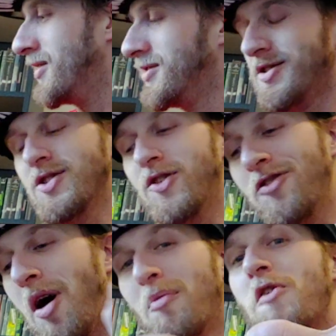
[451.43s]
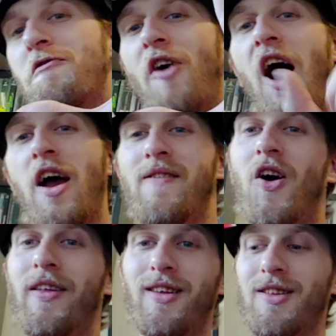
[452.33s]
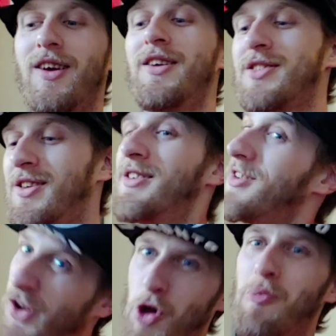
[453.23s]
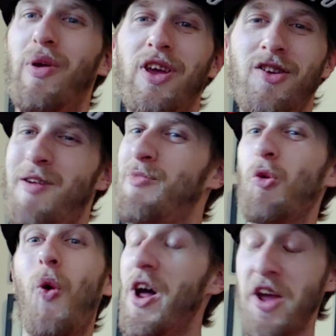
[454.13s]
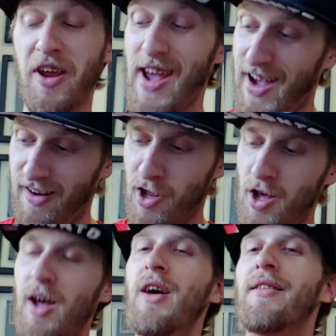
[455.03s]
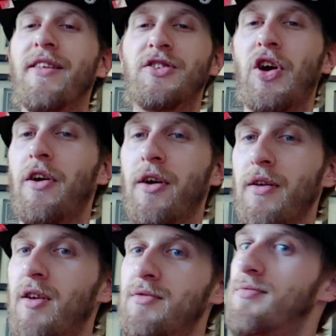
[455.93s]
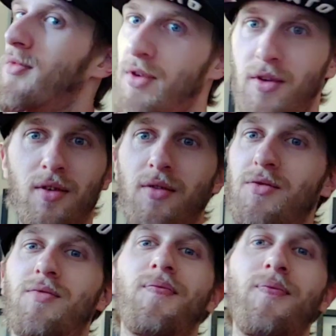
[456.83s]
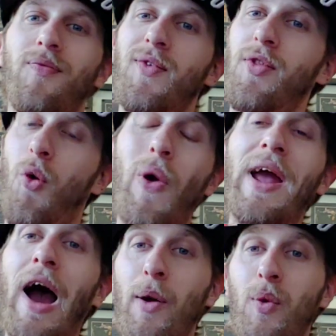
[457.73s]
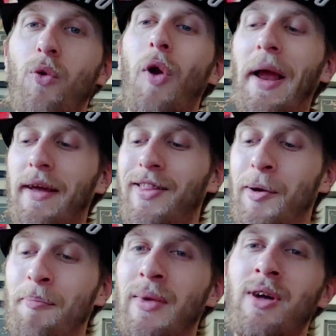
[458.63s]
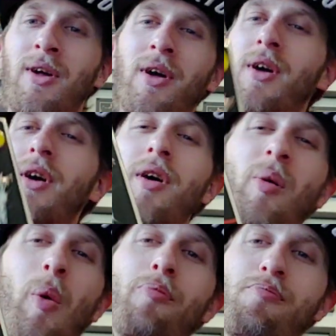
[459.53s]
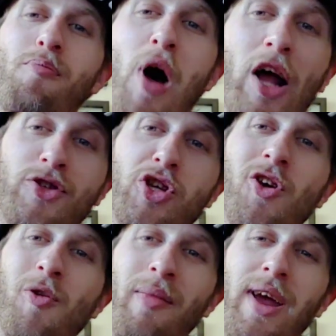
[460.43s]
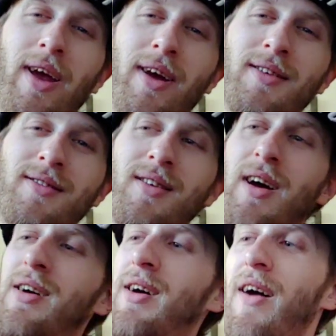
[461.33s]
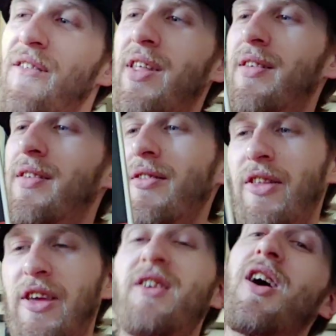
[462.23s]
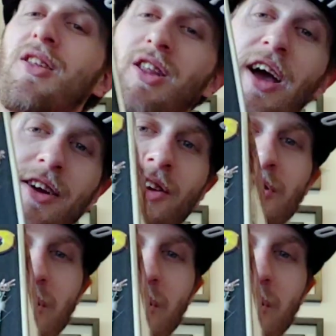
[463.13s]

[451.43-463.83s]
It's number 5 on the list. Could be number 1 again. These are the way I would rank them. Macho Man, the Collector's